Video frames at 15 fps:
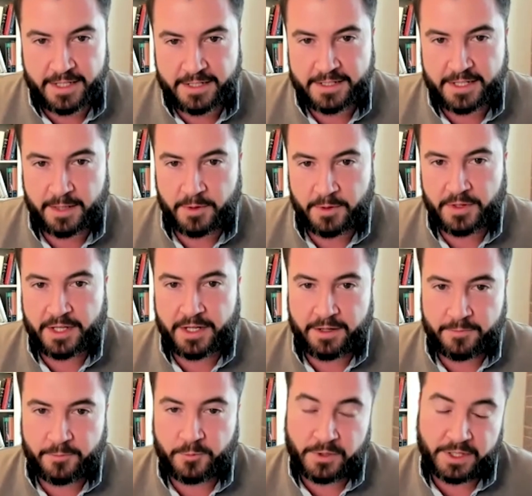And then it's going to be really,
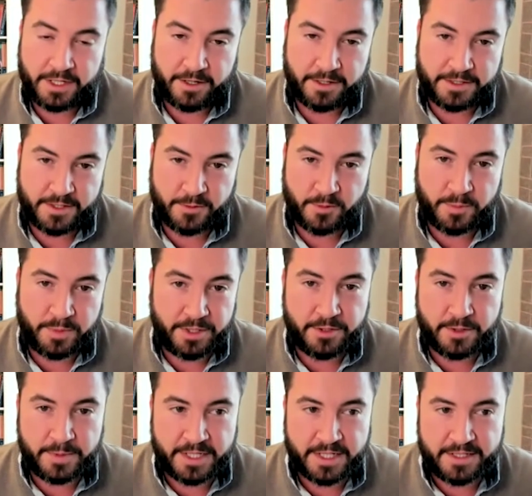really hard to
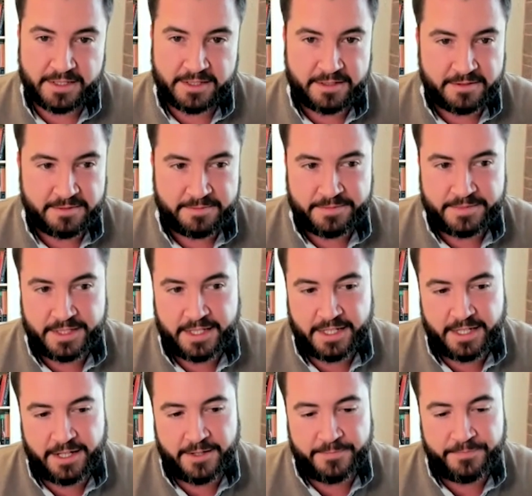repeal because,
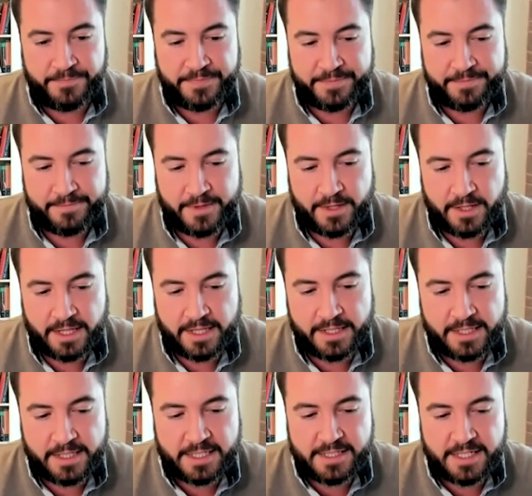you know,
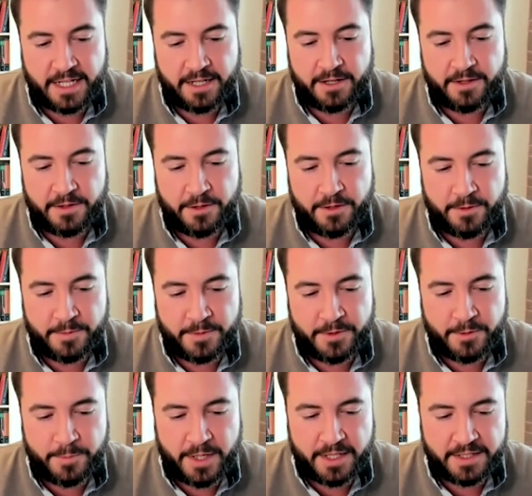let's say you're
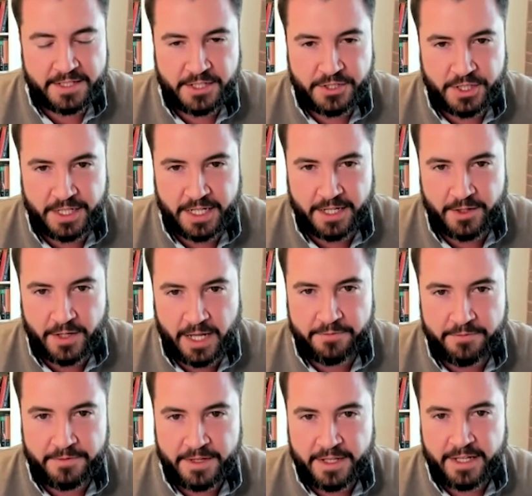you're a politician and you
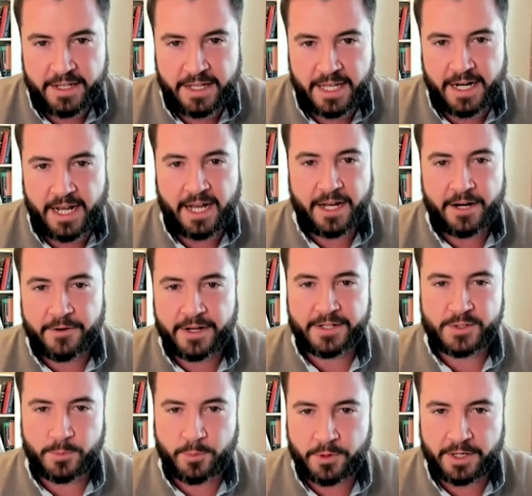have an I R
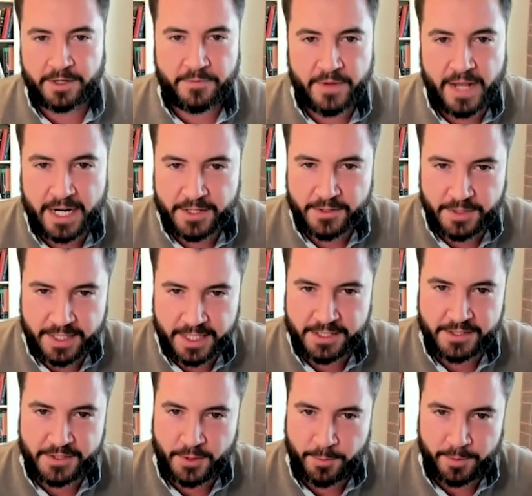A-supported factory
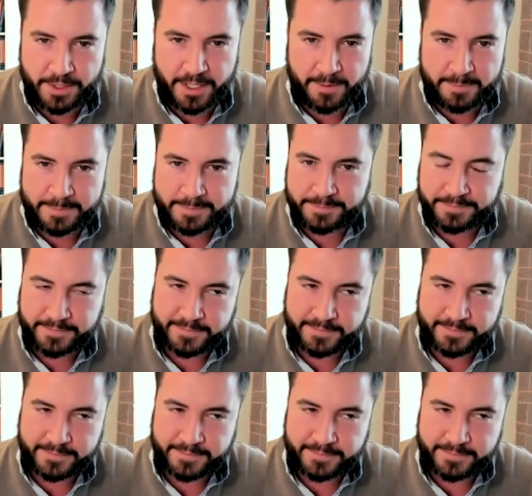that just opened up,